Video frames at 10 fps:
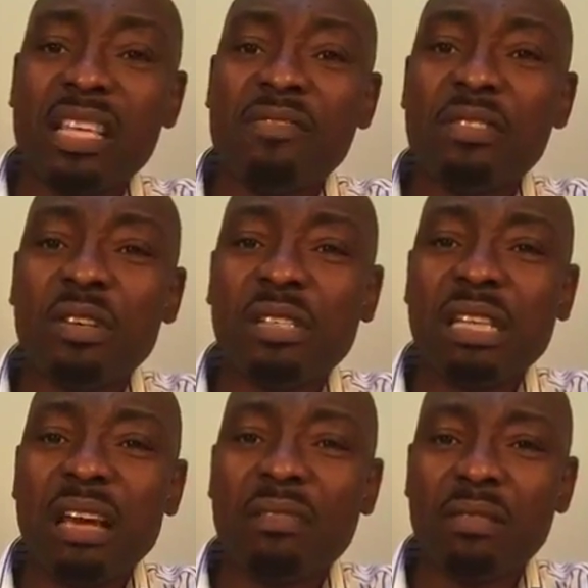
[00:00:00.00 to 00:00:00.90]
given
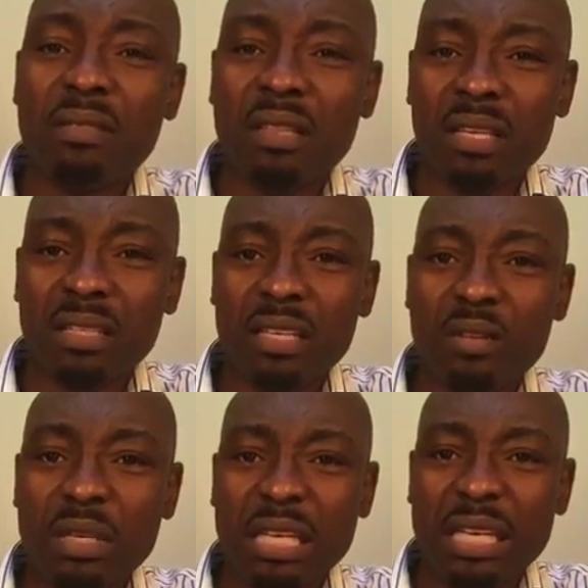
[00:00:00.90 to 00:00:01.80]
us everything that
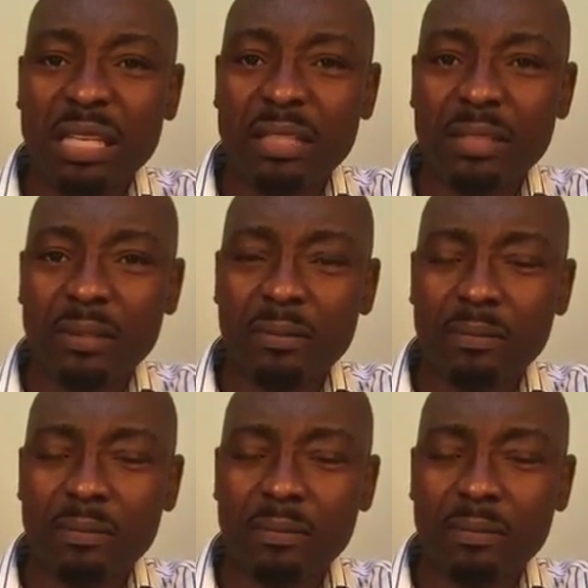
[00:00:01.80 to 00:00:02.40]
we need.